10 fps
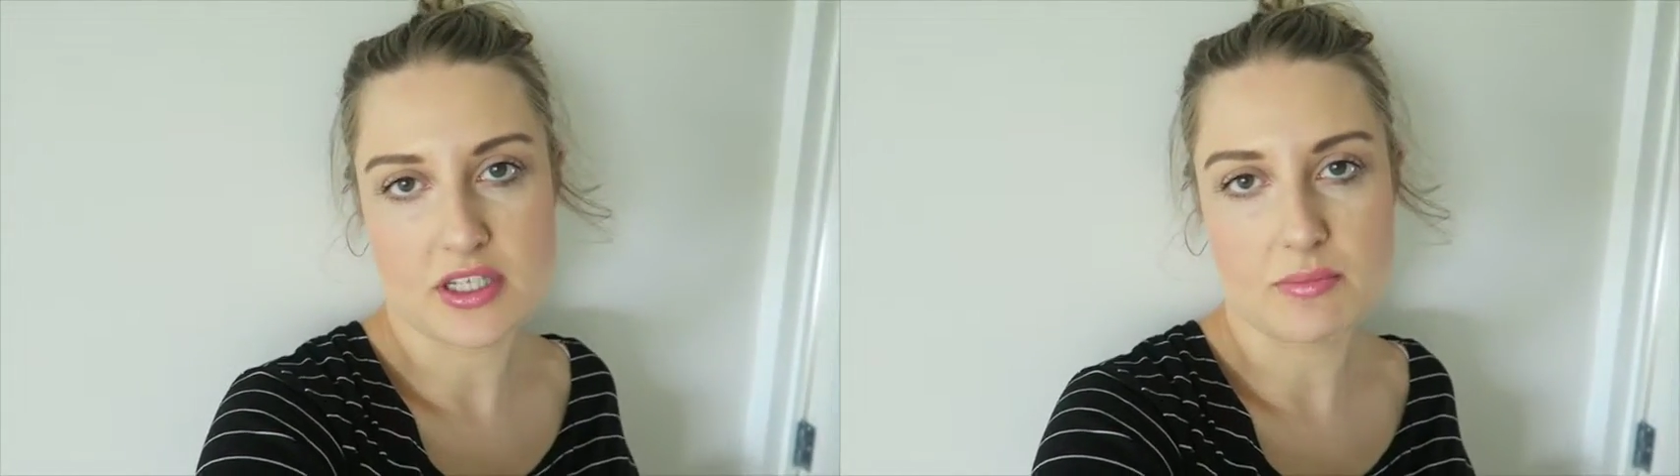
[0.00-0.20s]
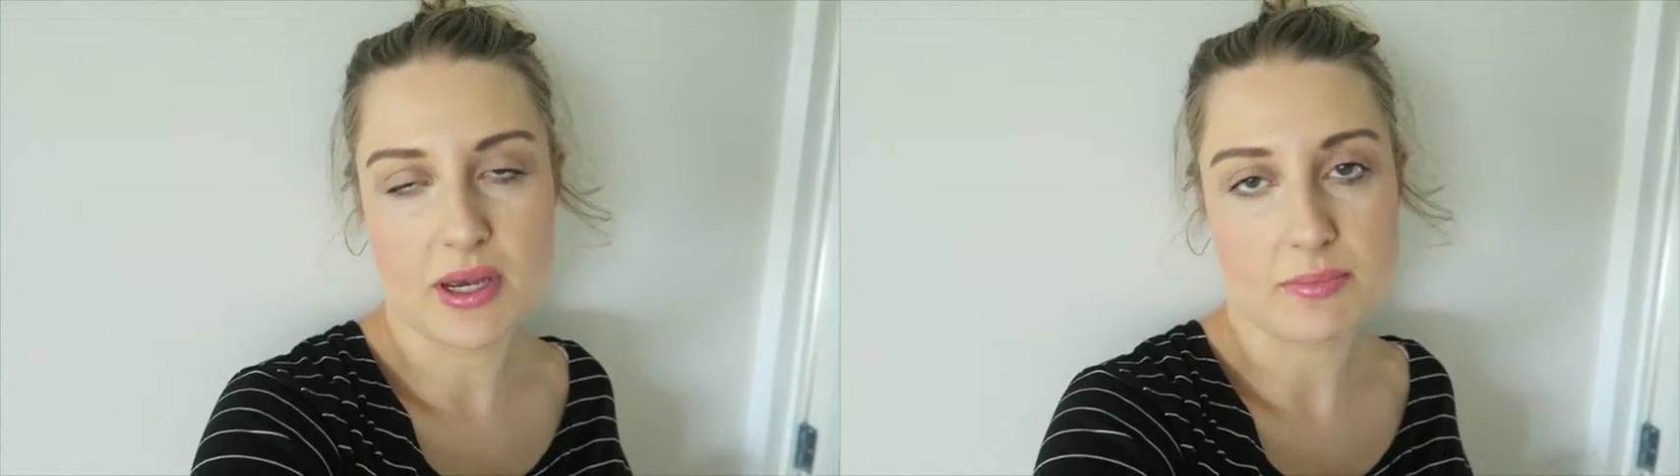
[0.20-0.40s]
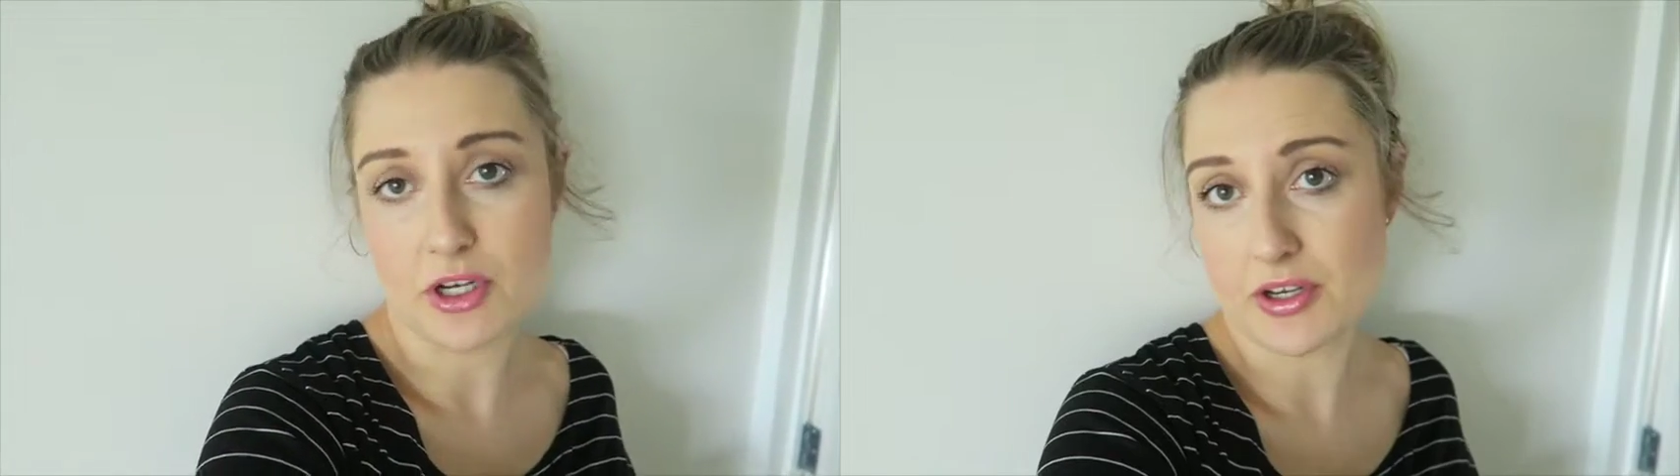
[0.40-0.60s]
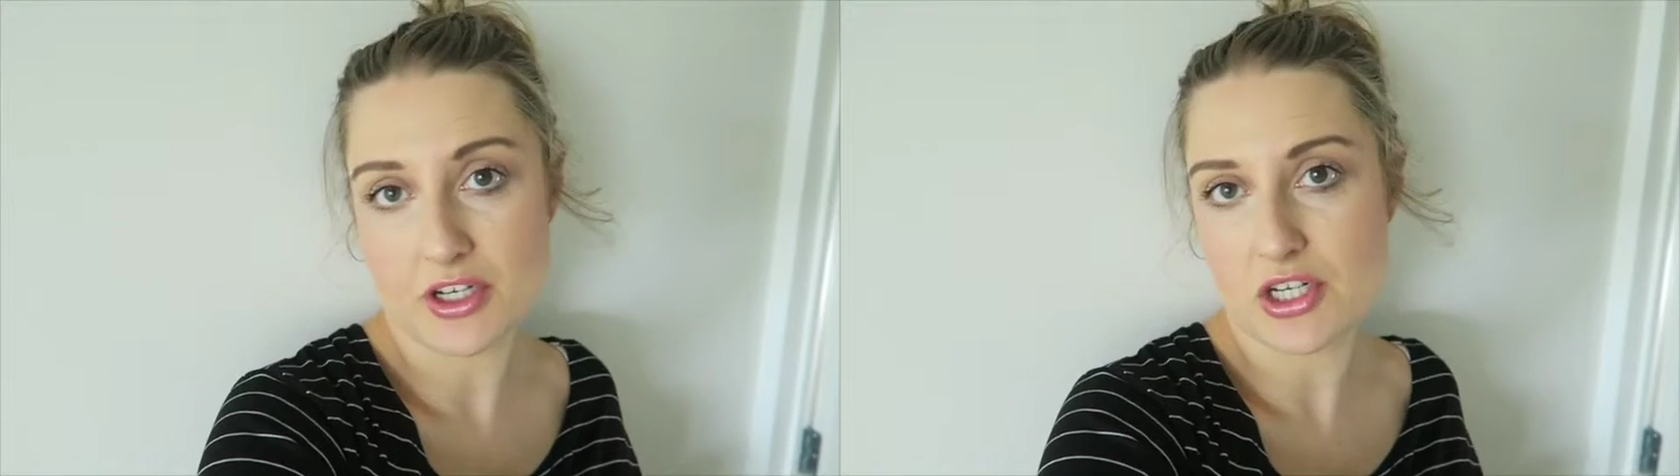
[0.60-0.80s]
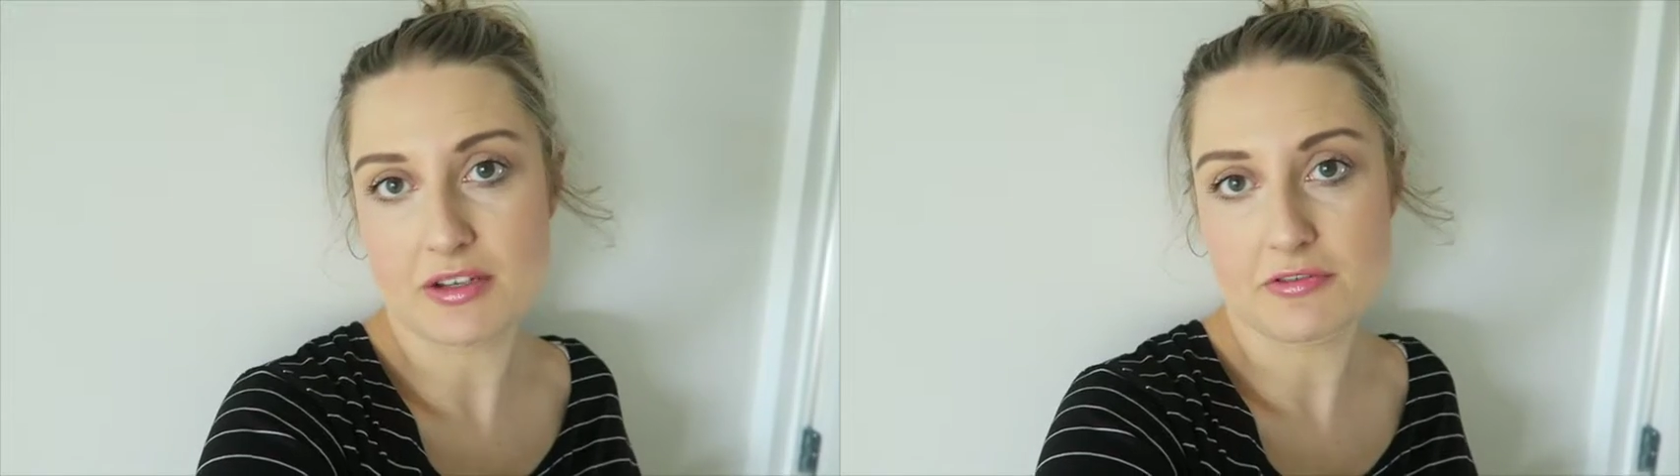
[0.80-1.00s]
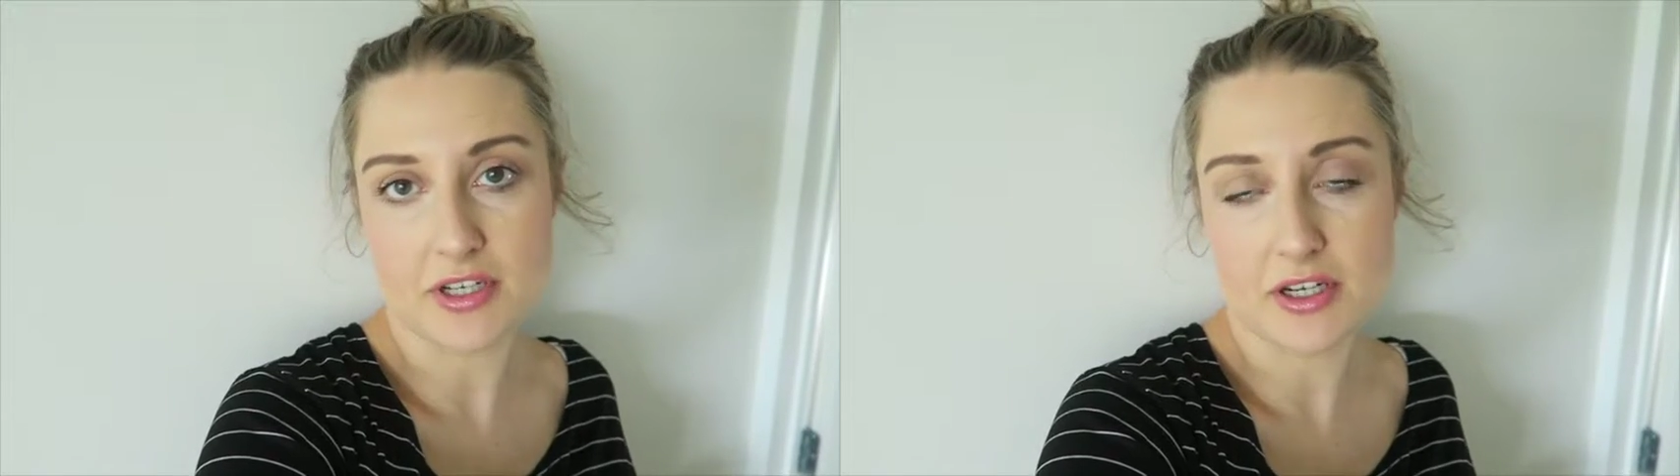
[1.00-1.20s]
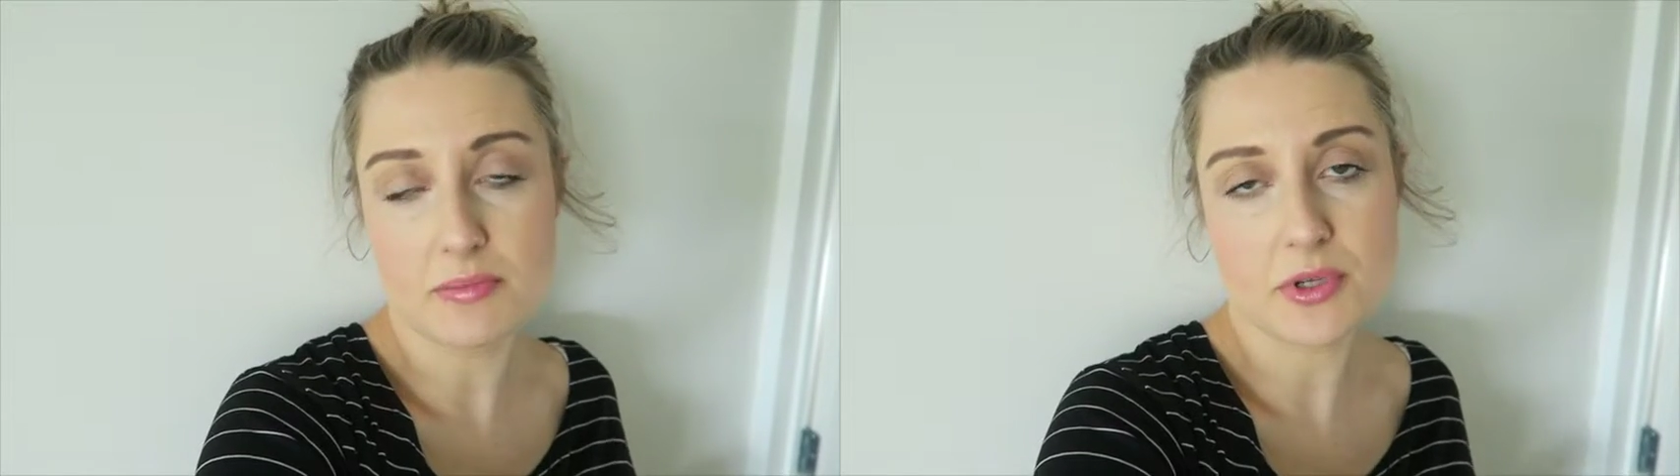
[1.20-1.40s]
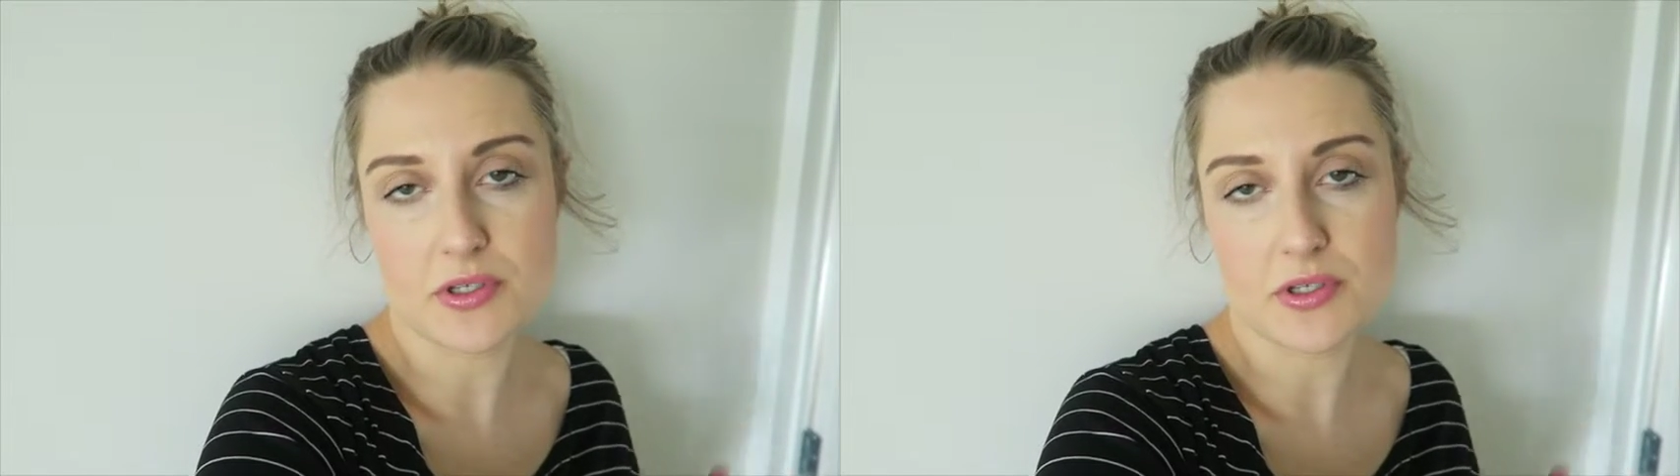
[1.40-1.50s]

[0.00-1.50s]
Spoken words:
CPAP don't actually fit him